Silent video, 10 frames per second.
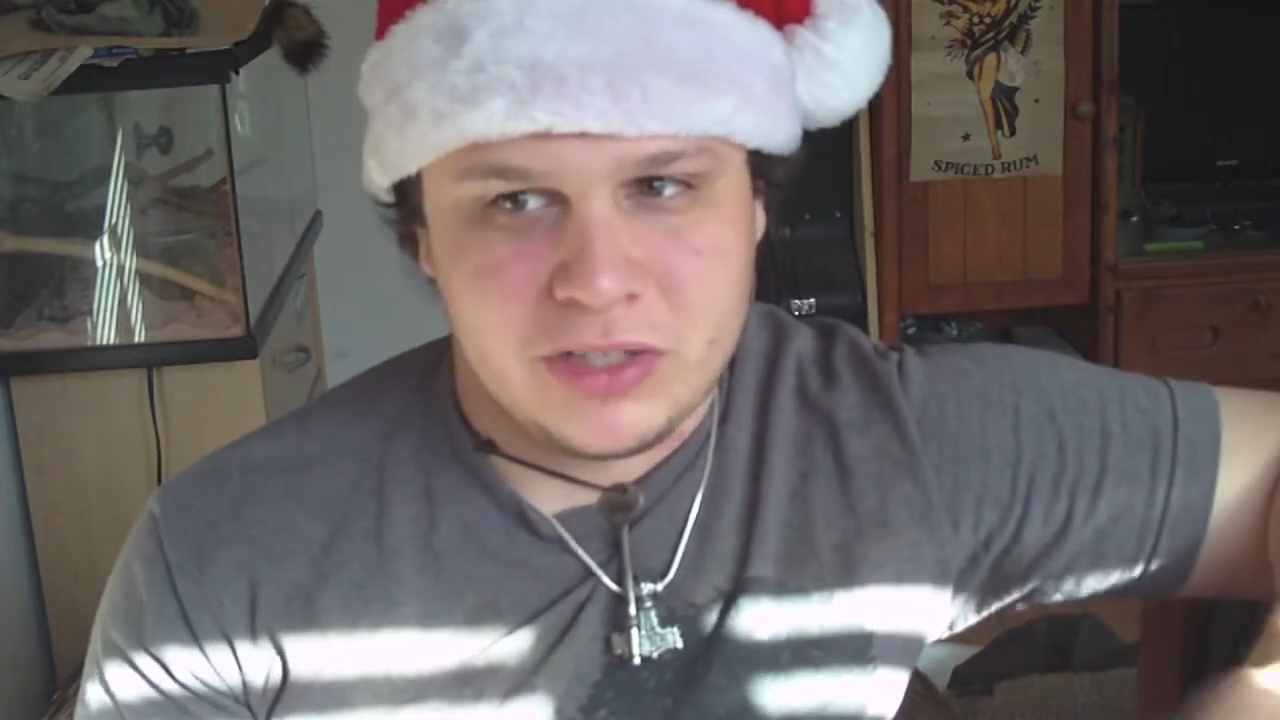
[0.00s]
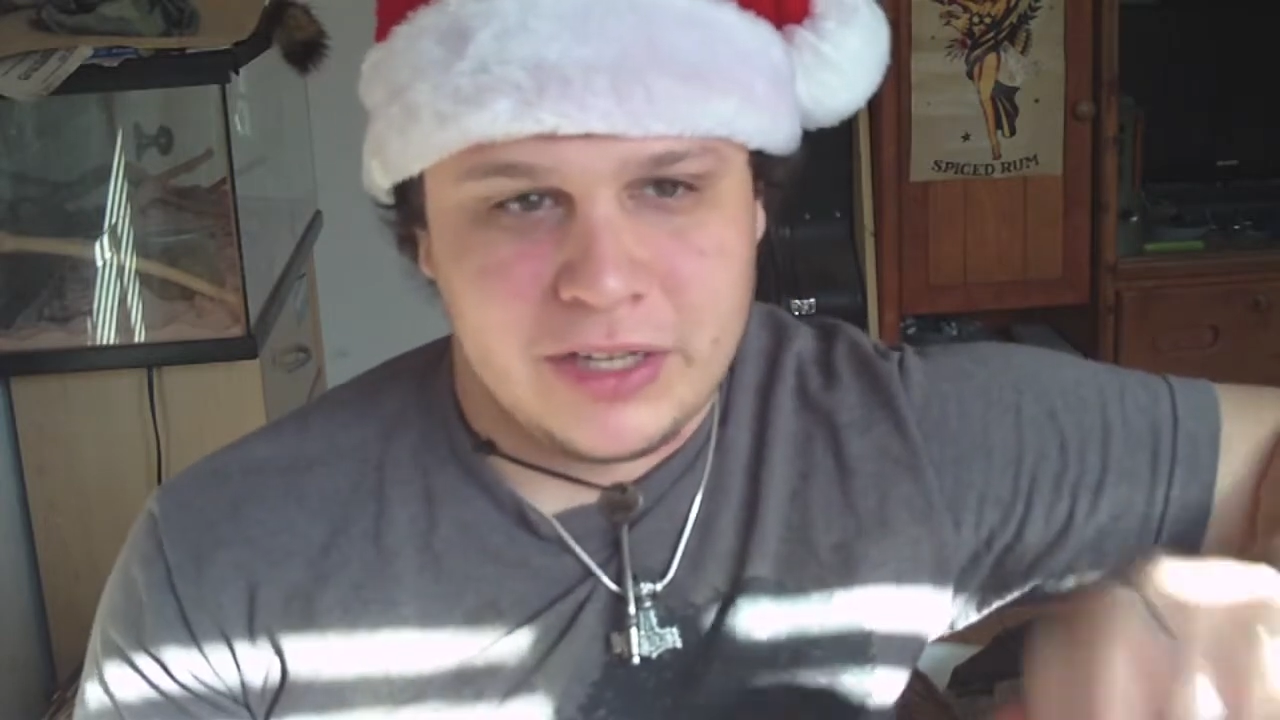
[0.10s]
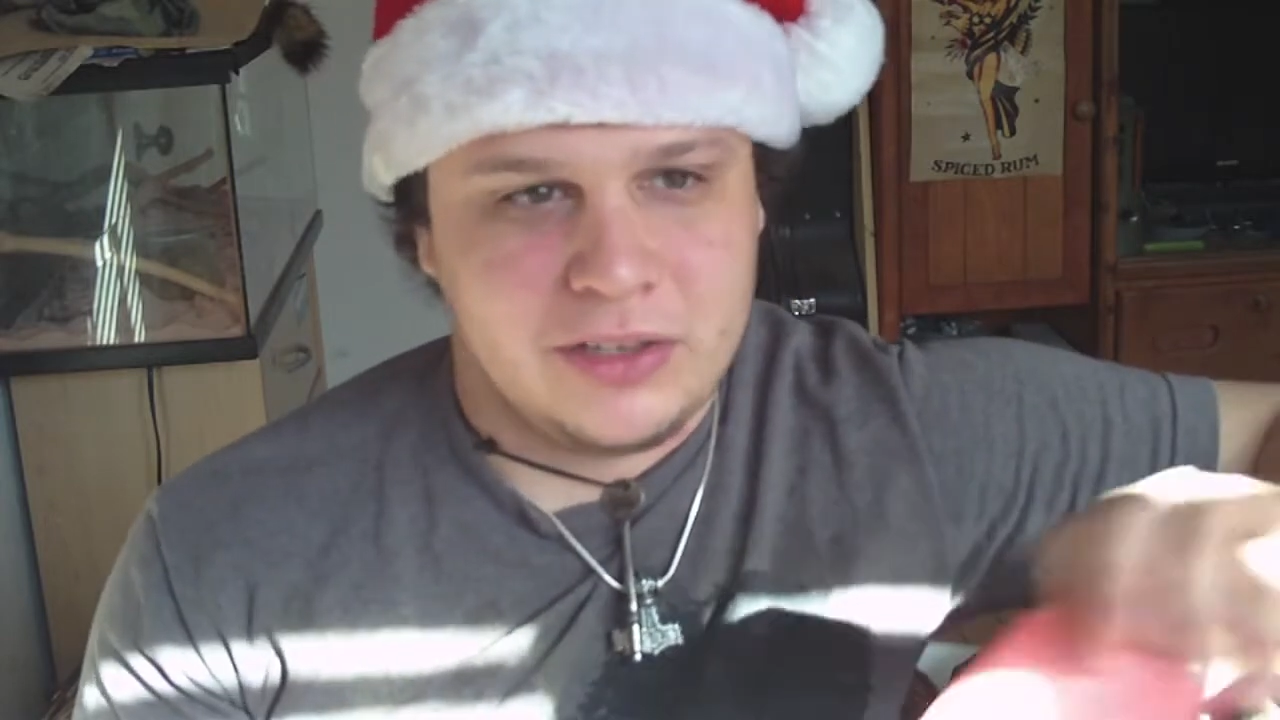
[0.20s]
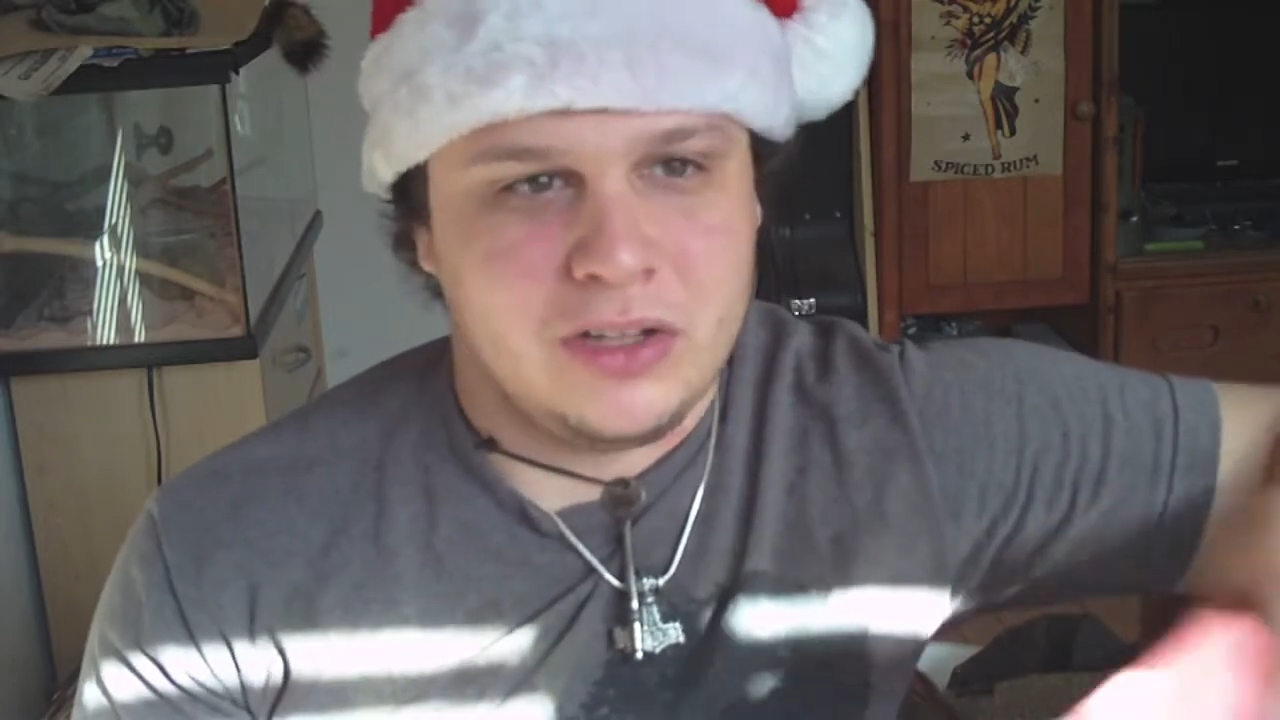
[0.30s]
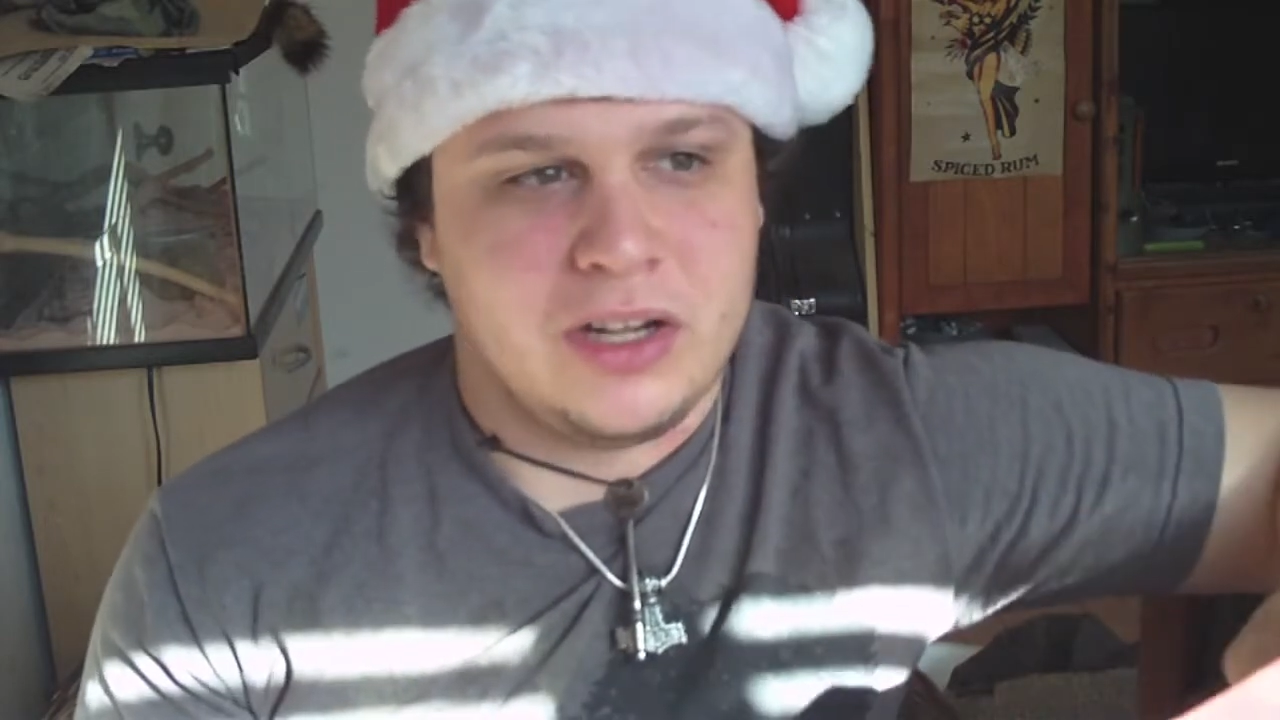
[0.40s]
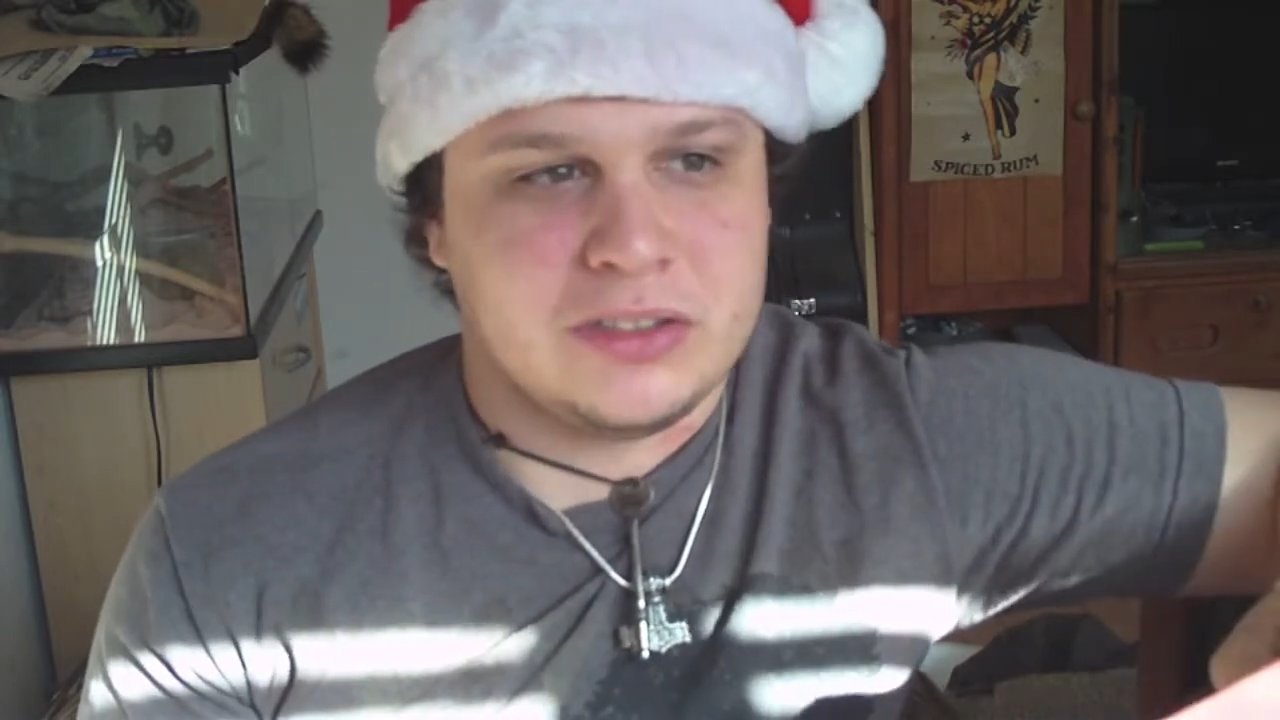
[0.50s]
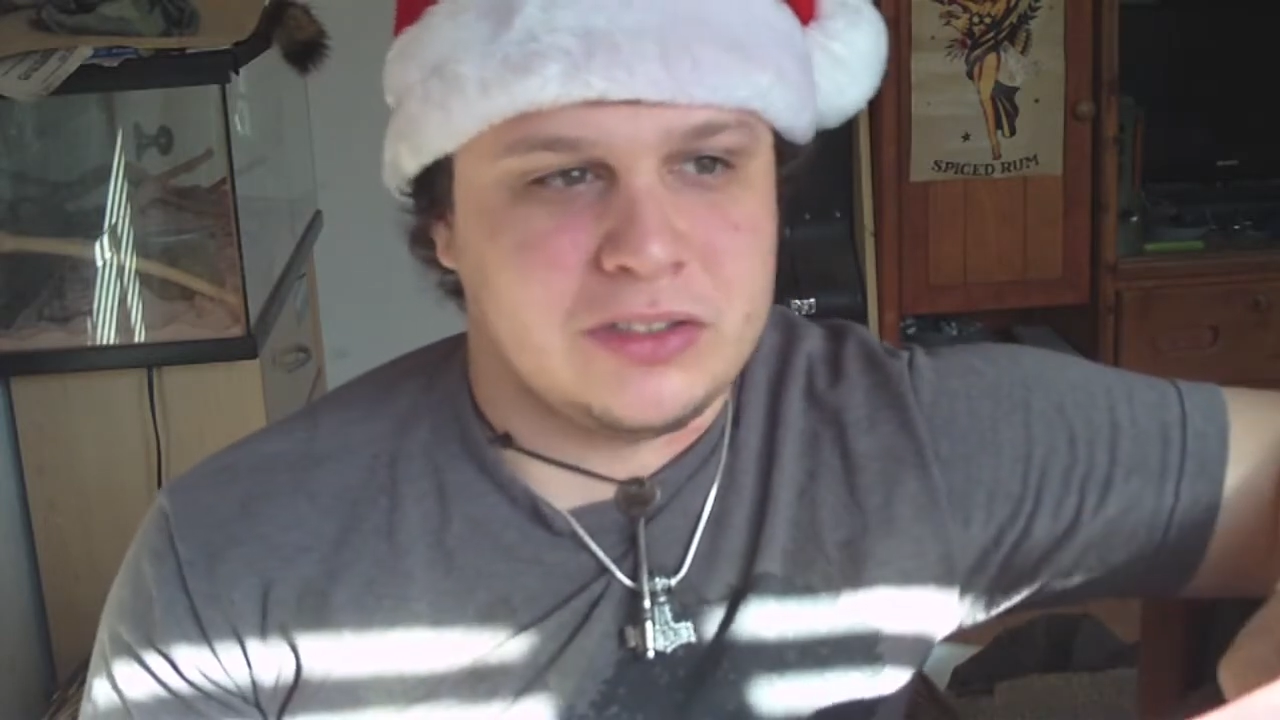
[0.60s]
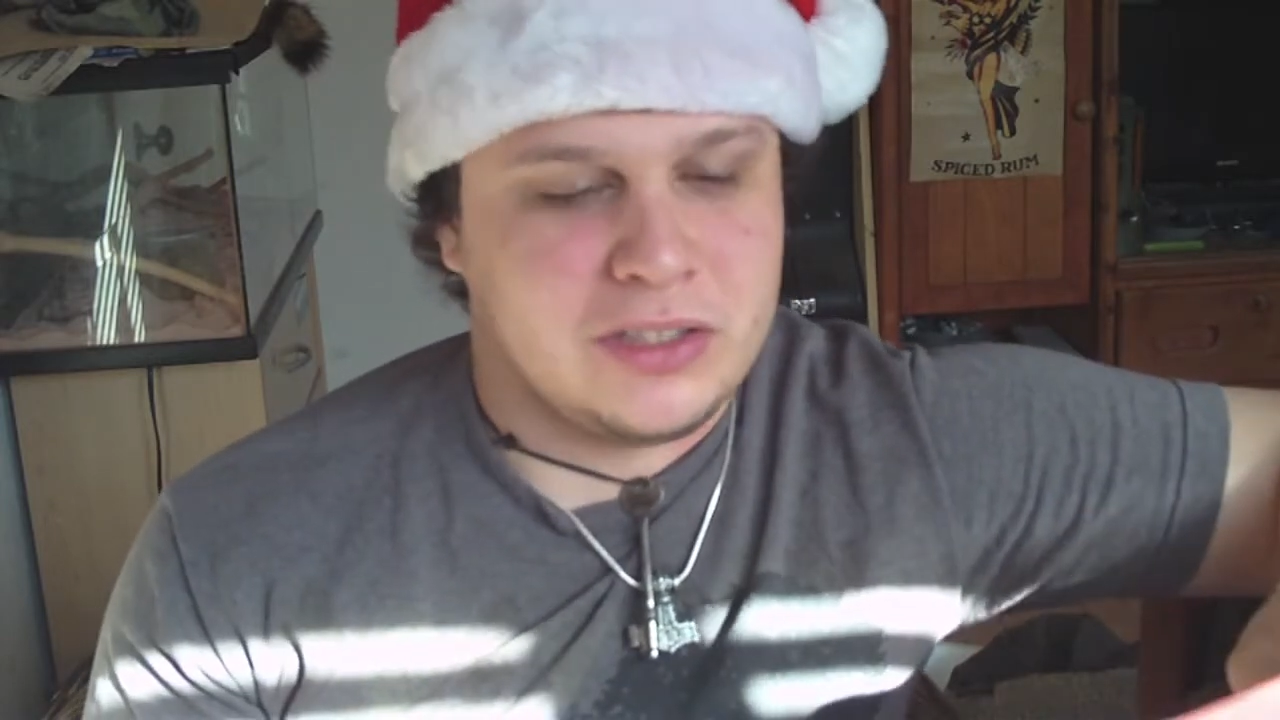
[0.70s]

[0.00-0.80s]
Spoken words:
and I lost